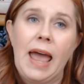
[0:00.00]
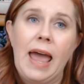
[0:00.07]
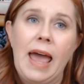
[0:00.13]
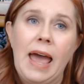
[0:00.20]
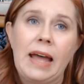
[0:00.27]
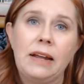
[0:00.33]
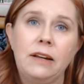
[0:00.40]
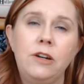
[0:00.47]

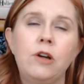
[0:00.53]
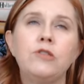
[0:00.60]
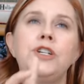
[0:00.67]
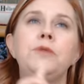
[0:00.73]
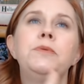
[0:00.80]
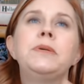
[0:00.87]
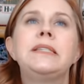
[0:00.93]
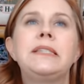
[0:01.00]
And no,
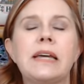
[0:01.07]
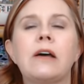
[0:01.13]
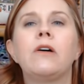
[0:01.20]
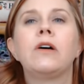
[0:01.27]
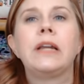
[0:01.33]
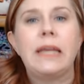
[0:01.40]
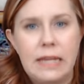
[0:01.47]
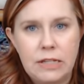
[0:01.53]
she was sick
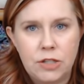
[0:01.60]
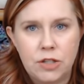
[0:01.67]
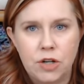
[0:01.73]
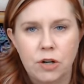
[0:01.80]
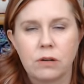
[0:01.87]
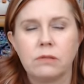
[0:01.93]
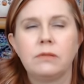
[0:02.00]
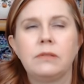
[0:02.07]
on
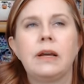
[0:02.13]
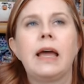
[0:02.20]
Easter